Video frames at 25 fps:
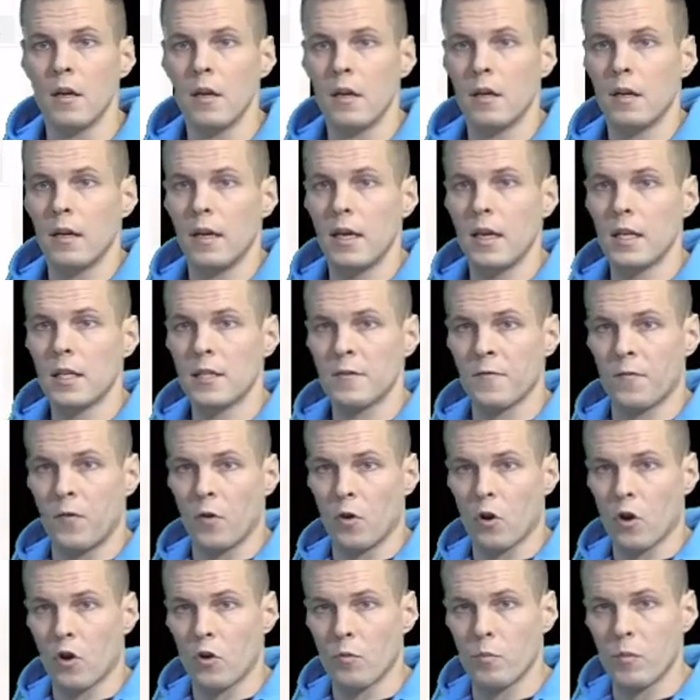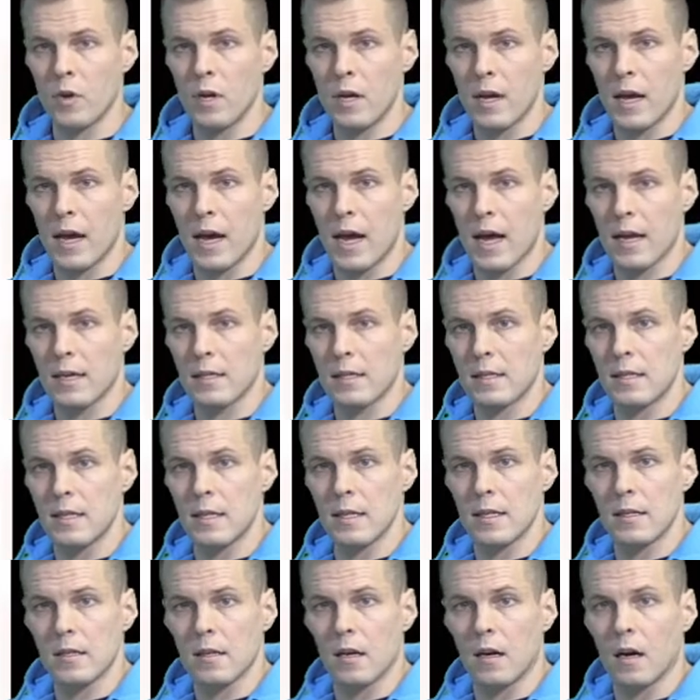each forum has
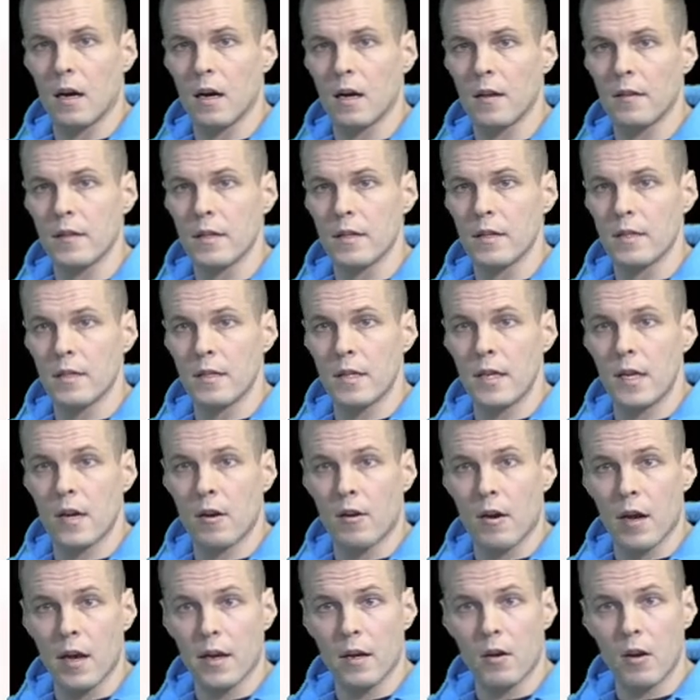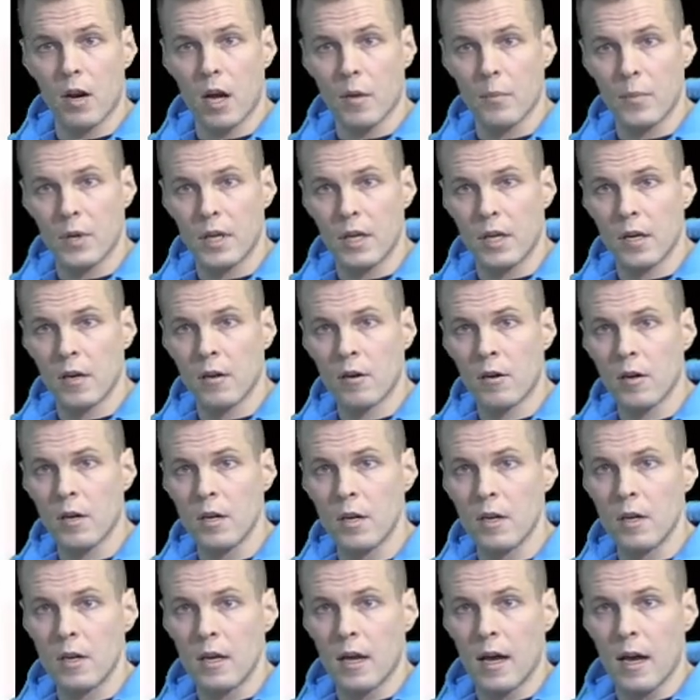this this gear icon up here,
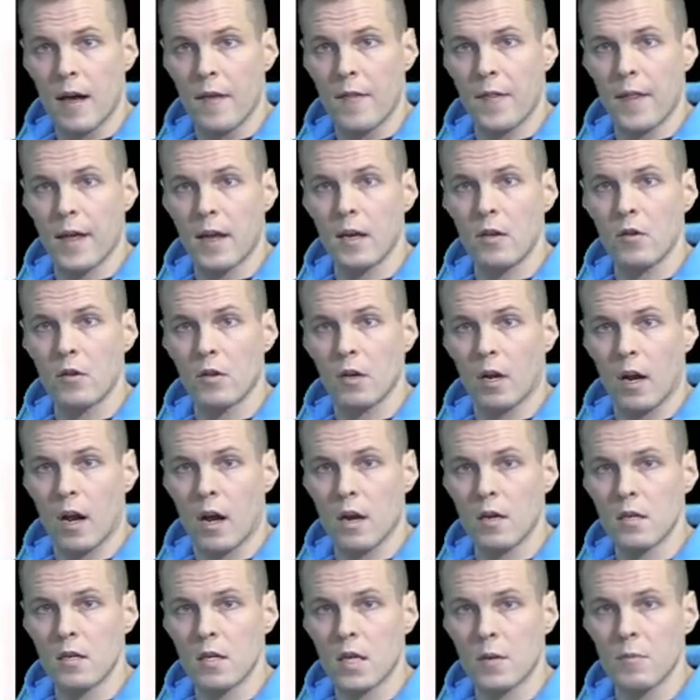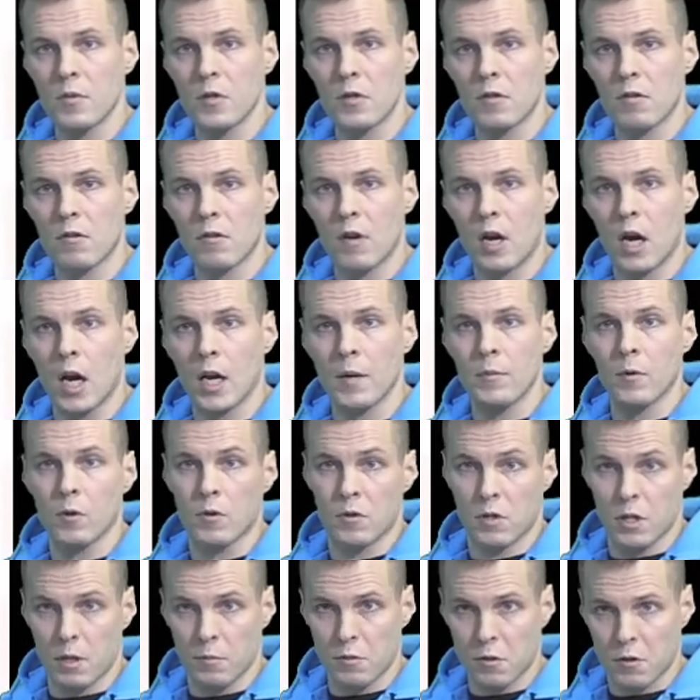and then you can unsubscribe or
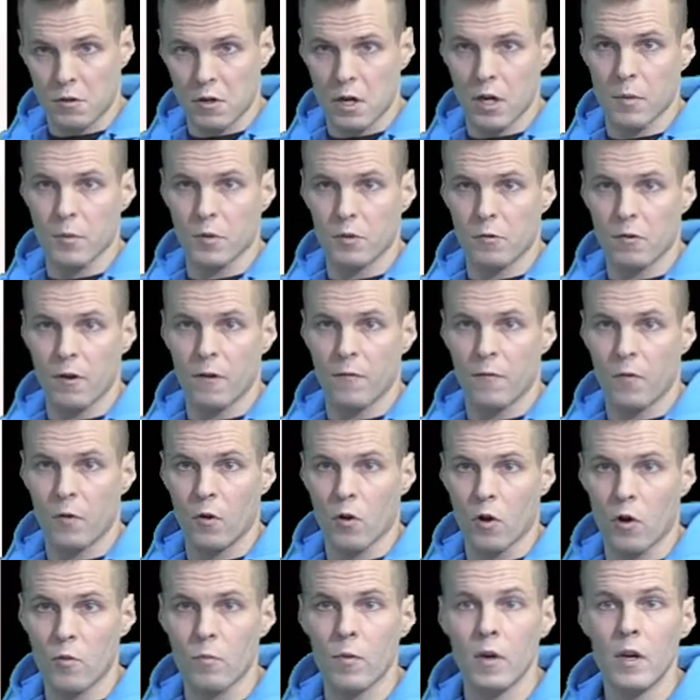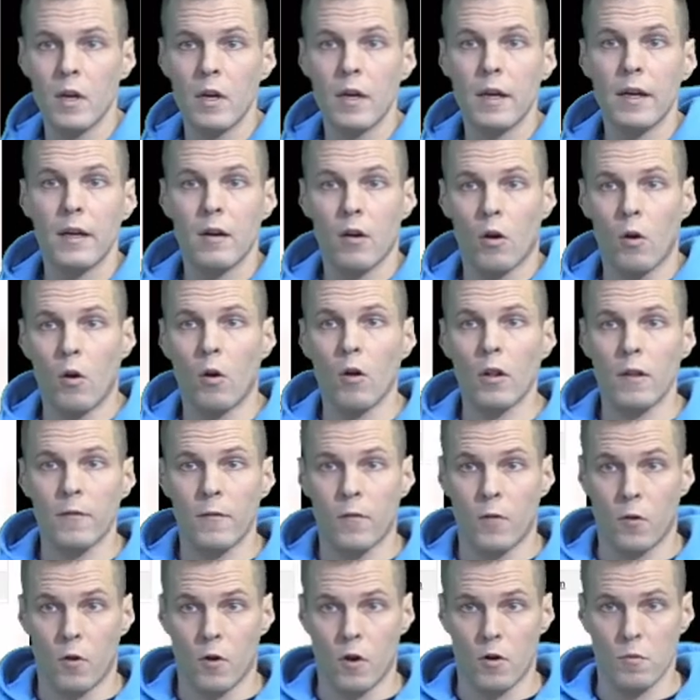subscribe to a forum. All the
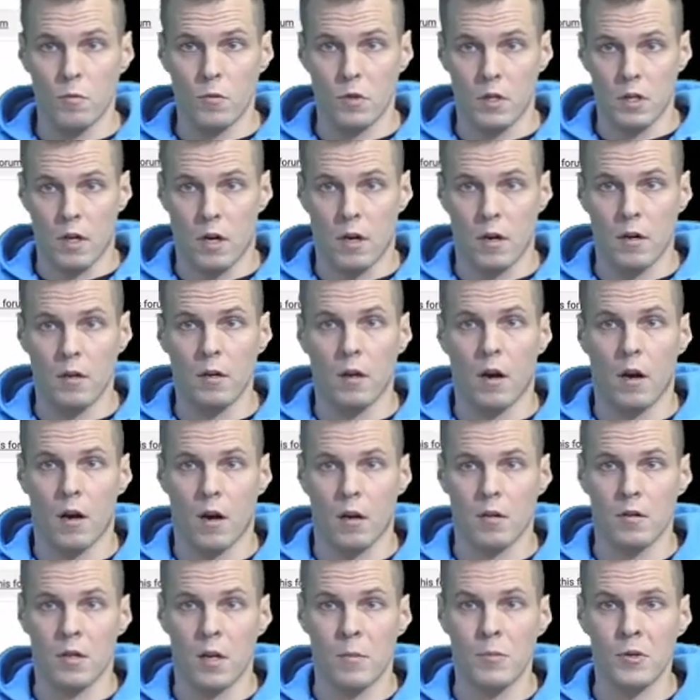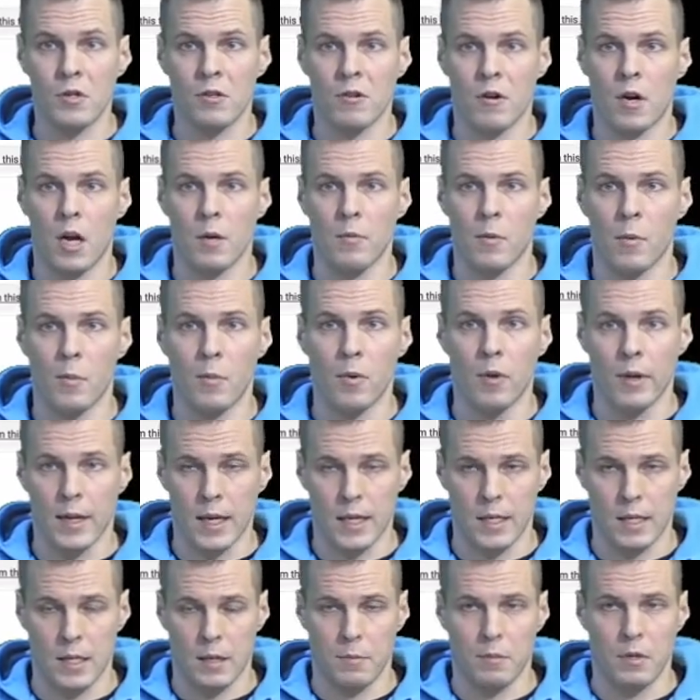forums are subscribable
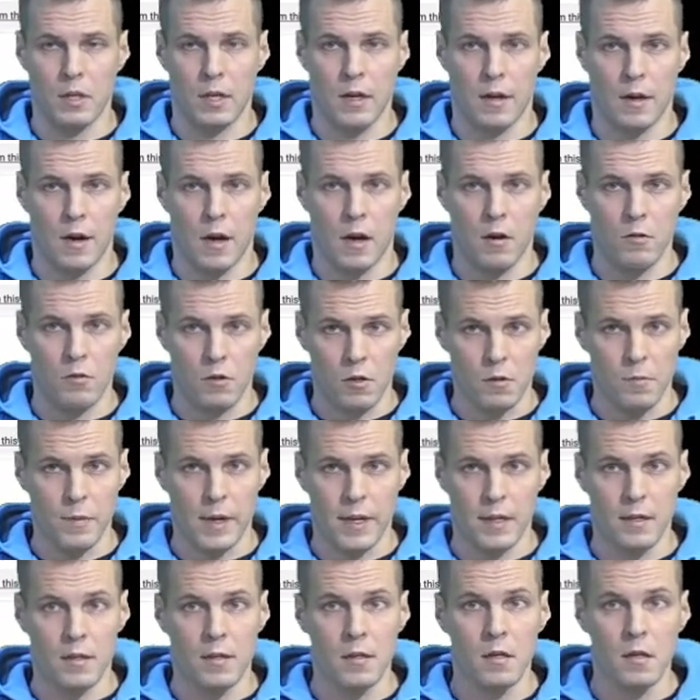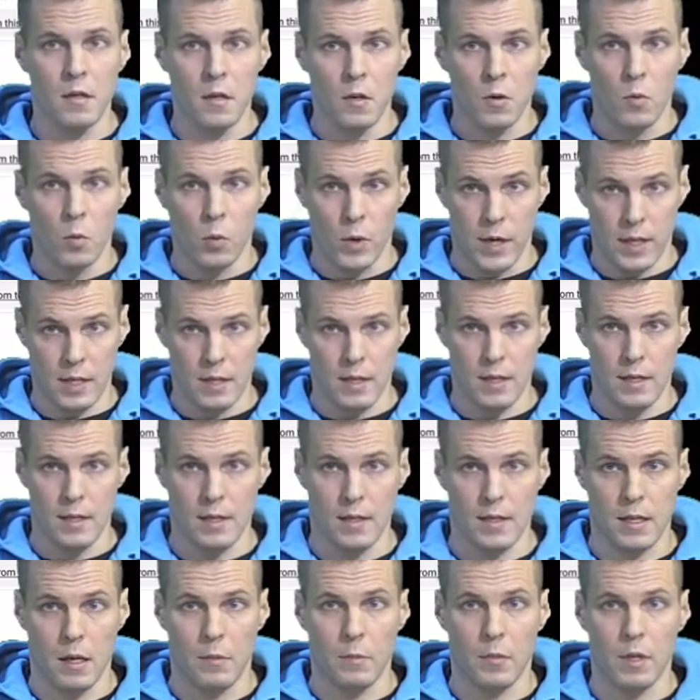except the announcements, which is
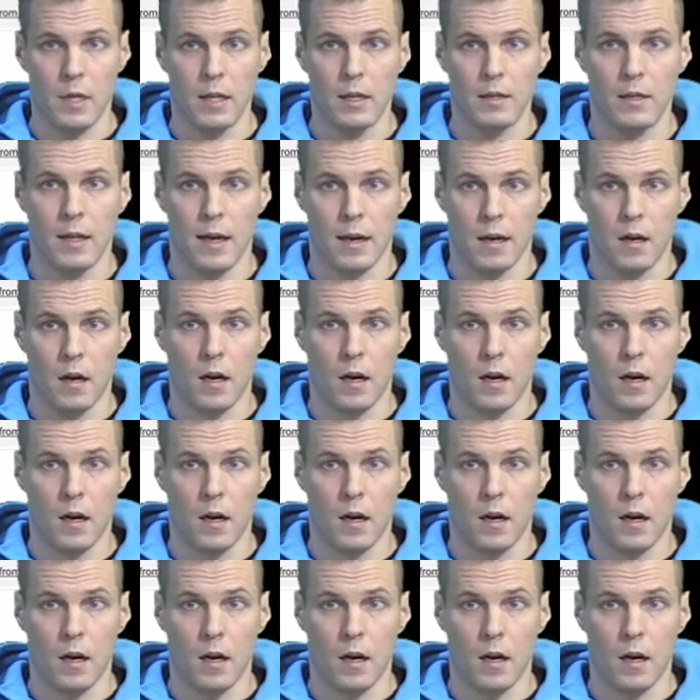something that